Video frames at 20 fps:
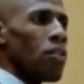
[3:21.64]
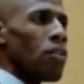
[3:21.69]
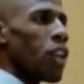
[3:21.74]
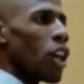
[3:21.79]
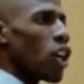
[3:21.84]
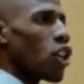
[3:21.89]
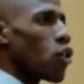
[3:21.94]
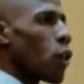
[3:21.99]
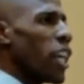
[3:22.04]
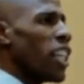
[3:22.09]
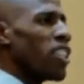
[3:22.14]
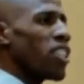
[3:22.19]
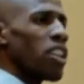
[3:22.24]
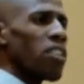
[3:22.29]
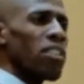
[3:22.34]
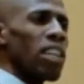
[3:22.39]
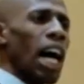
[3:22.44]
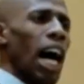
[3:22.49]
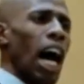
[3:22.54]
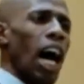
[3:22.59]
The grace
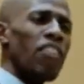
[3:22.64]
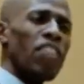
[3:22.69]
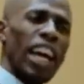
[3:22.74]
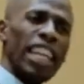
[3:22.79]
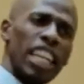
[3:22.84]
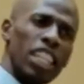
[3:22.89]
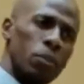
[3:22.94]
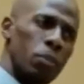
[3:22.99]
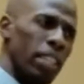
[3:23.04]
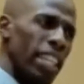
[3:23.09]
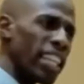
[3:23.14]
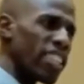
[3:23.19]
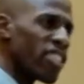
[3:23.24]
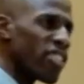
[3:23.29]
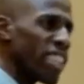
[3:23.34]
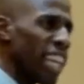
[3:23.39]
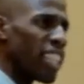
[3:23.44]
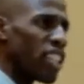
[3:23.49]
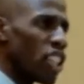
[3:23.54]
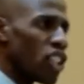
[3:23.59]
of God that has been
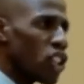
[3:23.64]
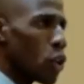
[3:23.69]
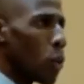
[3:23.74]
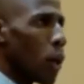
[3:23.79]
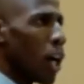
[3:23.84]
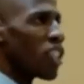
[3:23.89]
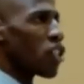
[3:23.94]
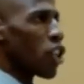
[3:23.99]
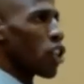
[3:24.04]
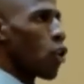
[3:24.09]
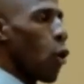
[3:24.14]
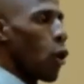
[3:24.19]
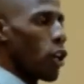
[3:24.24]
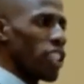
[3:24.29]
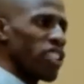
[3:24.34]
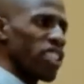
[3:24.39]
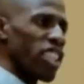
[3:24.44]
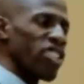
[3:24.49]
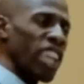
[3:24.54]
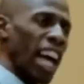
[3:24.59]
extended to us
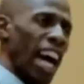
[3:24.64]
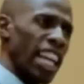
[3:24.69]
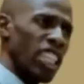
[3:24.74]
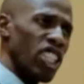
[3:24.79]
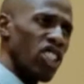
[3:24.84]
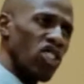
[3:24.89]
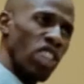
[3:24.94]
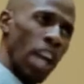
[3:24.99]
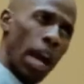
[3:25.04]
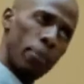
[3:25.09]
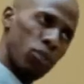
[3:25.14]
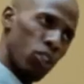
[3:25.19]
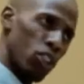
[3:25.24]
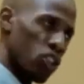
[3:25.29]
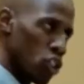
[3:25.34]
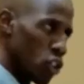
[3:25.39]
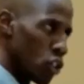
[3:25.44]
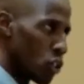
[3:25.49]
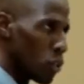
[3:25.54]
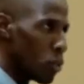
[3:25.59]
according to Titus chapter
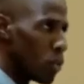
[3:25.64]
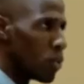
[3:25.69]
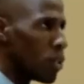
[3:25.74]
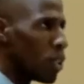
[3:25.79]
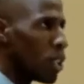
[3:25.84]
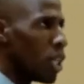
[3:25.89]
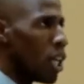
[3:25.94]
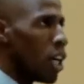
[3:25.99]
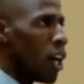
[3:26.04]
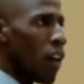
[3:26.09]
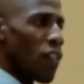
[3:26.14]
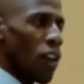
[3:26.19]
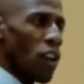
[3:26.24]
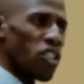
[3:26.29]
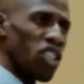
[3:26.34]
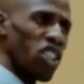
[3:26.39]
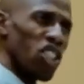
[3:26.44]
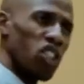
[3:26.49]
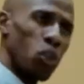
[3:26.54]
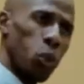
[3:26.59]
2,
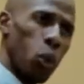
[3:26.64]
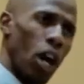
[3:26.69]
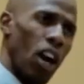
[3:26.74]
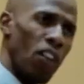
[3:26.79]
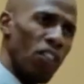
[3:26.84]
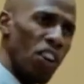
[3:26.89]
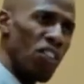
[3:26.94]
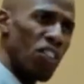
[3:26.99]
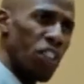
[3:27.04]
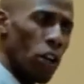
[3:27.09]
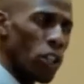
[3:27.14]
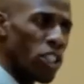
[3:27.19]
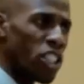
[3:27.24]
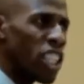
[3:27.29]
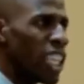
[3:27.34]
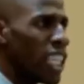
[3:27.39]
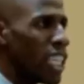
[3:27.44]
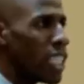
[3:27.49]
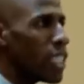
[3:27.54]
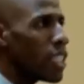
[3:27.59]
verses 12 and
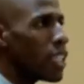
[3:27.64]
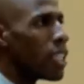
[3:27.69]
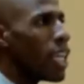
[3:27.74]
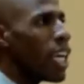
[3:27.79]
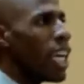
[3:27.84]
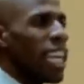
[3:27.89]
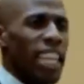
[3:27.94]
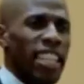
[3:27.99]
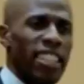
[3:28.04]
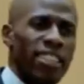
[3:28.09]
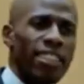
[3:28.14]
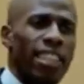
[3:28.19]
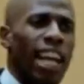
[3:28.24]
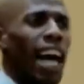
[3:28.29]
13, is